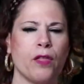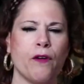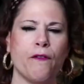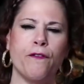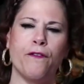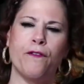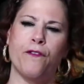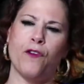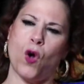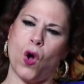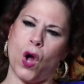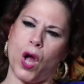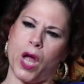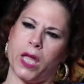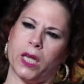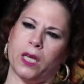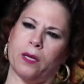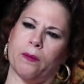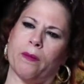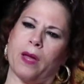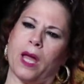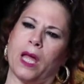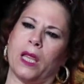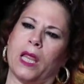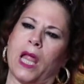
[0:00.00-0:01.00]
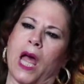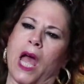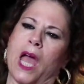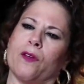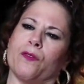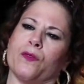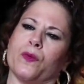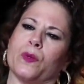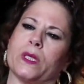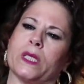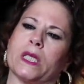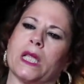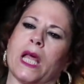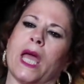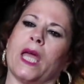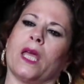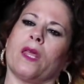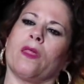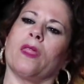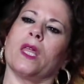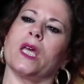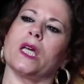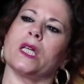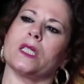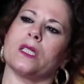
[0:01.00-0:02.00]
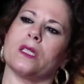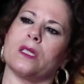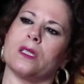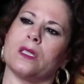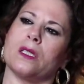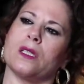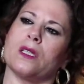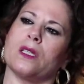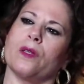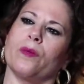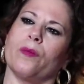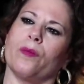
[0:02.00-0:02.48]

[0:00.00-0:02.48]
the void in my life was like this.